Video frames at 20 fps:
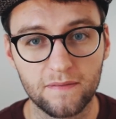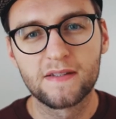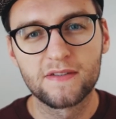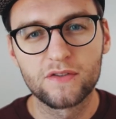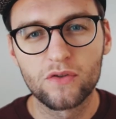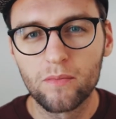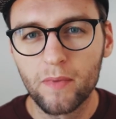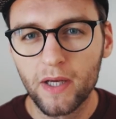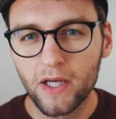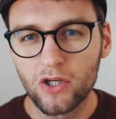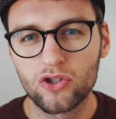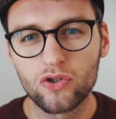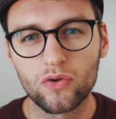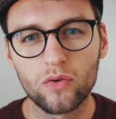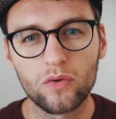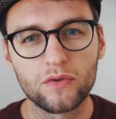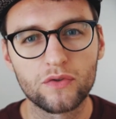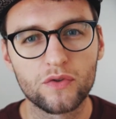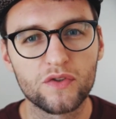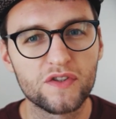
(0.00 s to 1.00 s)
So make
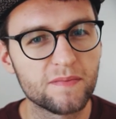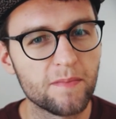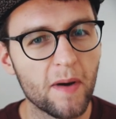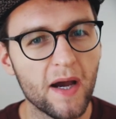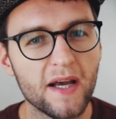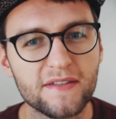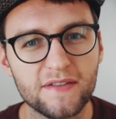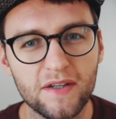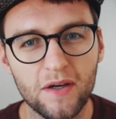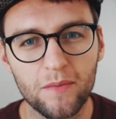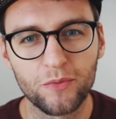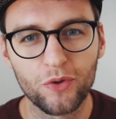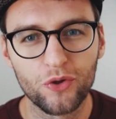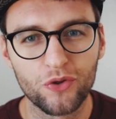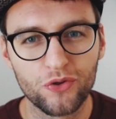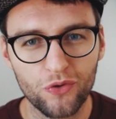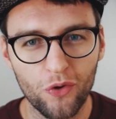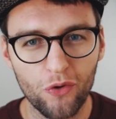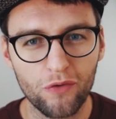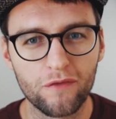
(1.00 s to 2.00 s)
sure to spice up your
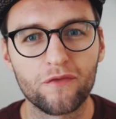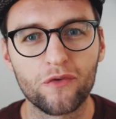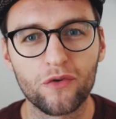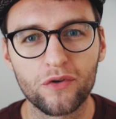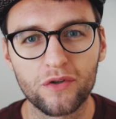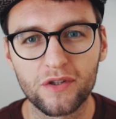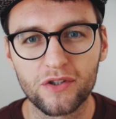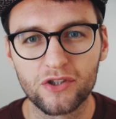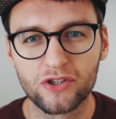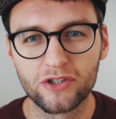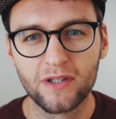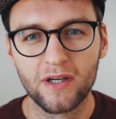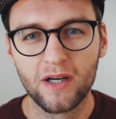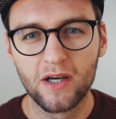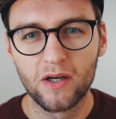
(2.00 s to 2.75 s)
drone footage